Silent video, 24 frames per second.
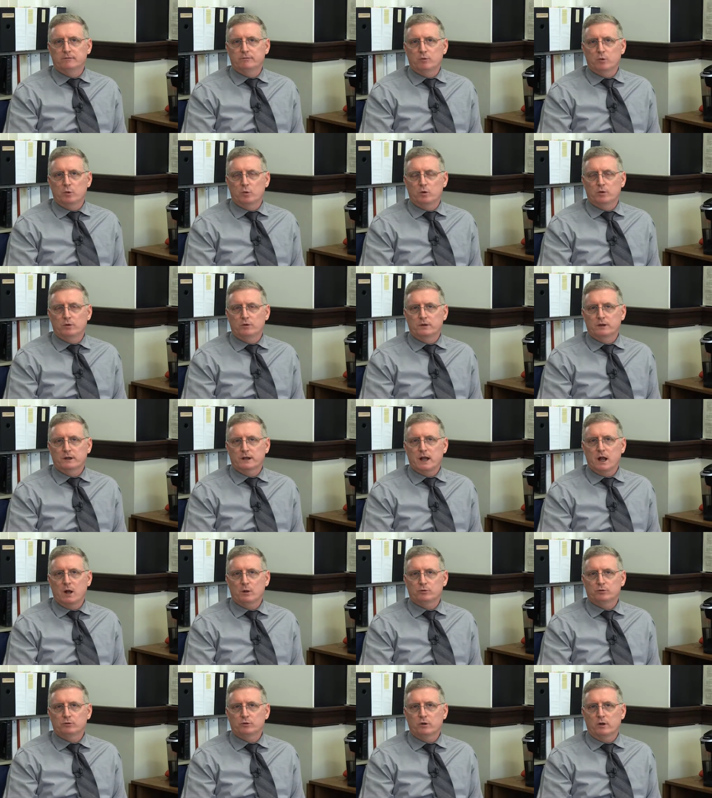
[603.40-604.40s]
for the
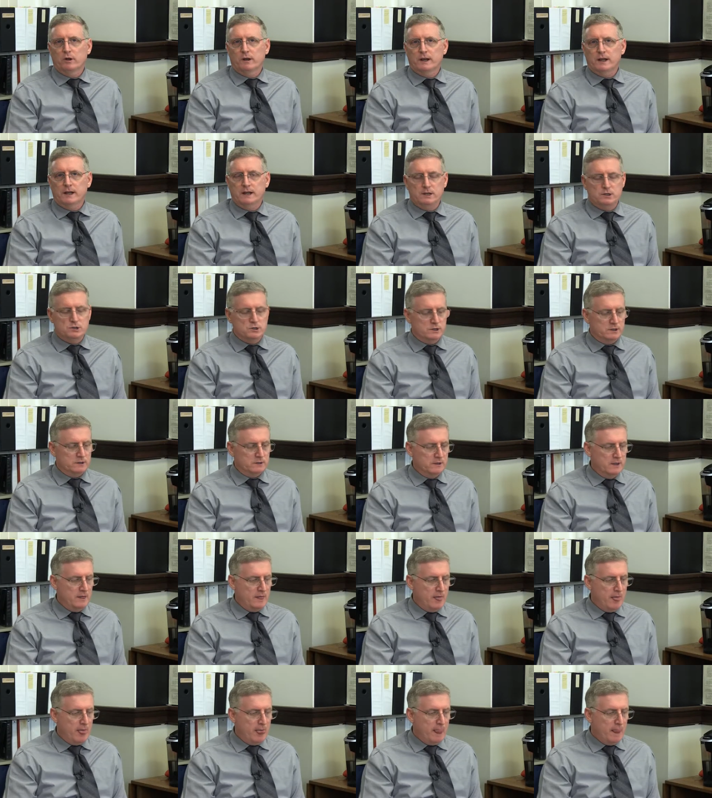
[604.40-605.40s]
Council on Aging.
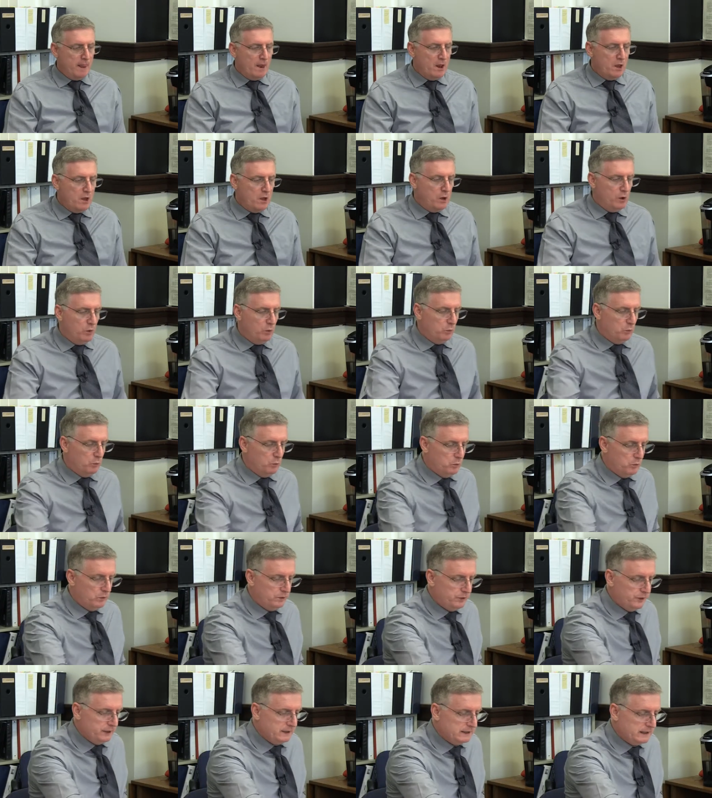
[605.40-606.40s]

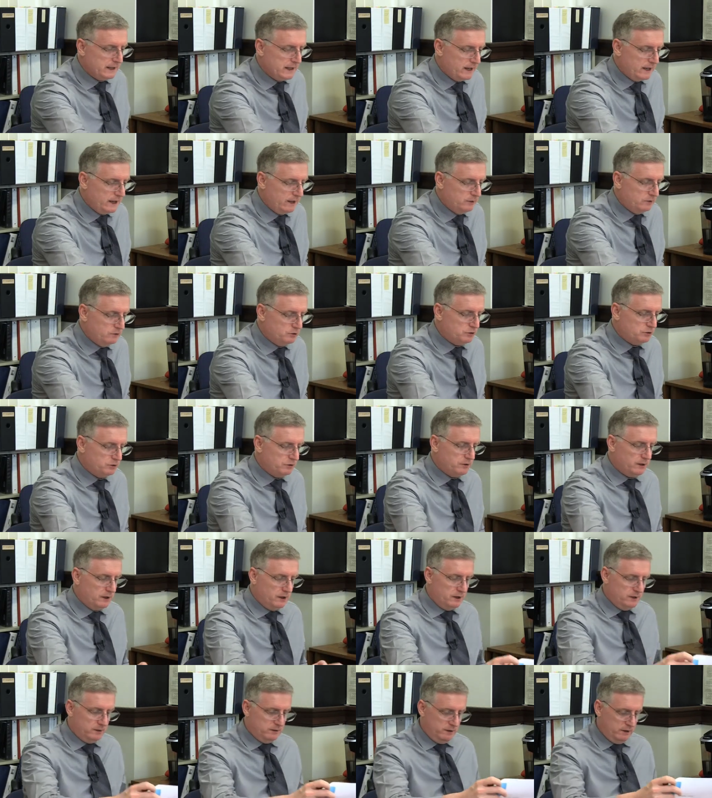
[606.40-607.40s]
One thing that I just,
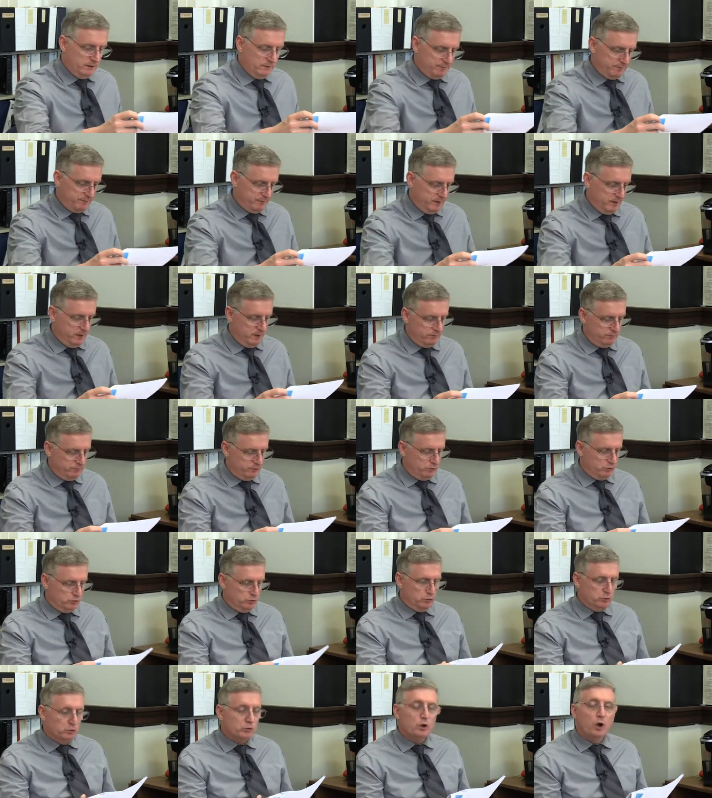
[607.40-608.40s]
if you
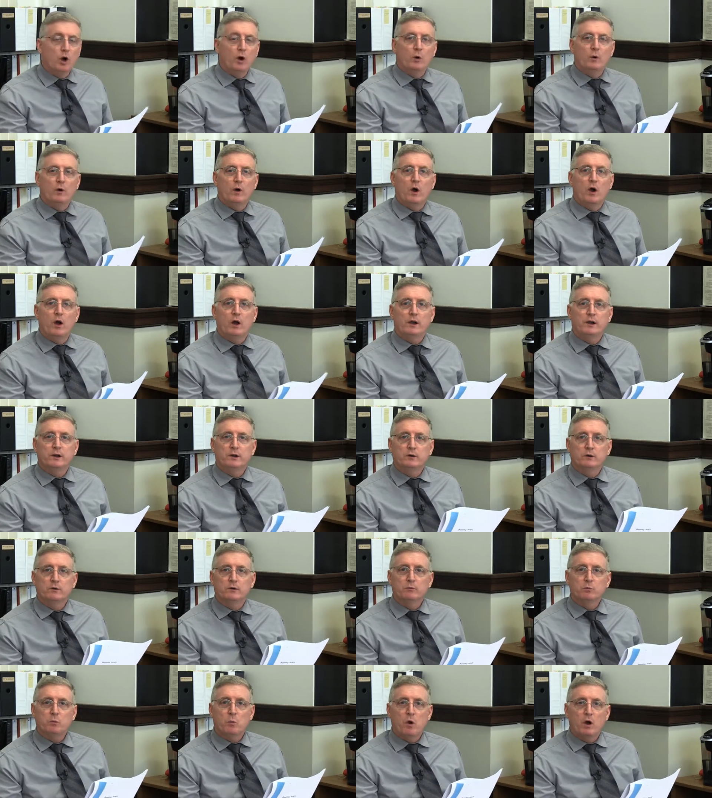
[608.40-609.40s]
do go on
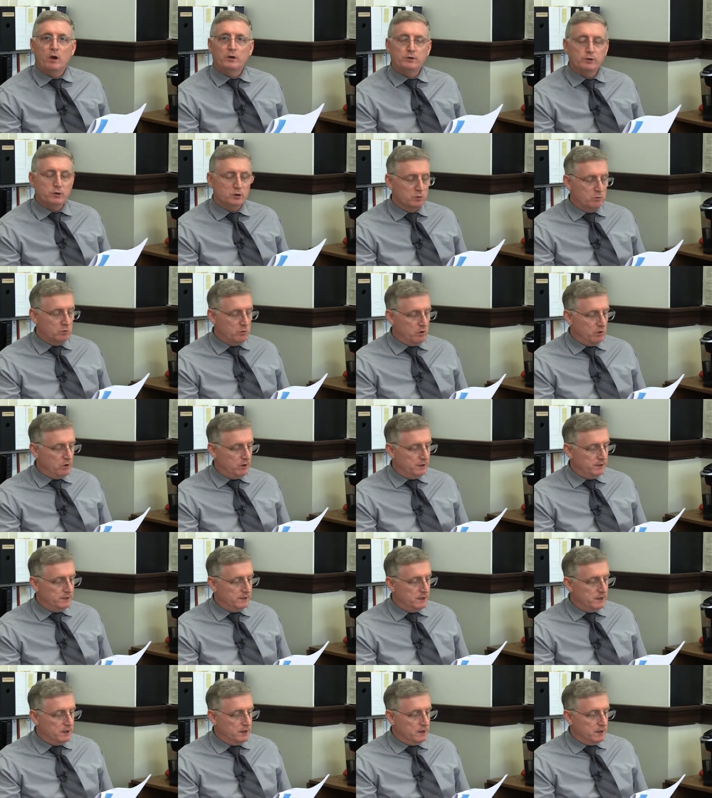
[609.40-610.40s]
or want to go on,